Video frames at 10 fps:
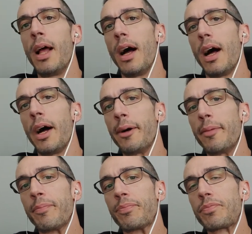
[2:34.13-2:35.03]

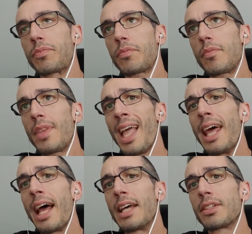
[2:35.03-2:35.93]
Um,
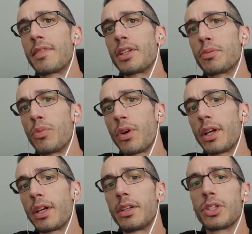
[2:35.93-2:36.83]
and as of this
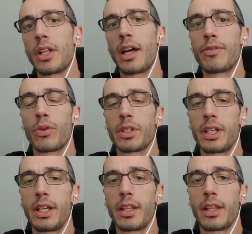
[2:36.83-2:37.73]
morning, July
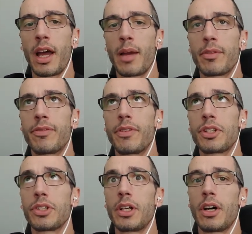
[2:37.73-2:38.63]
14th, I am
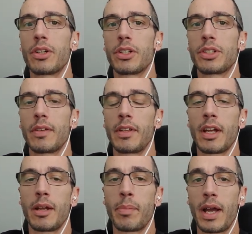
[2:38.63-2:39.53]
officially
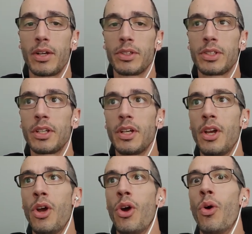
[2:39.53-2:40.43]
179 pounds.
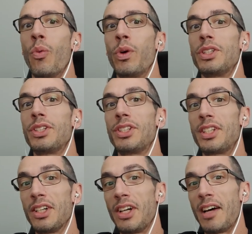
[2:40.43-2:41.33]
We
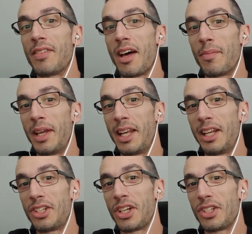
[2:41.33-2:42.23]
still have not made any
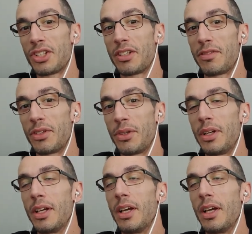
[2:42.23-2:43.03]
changes to food.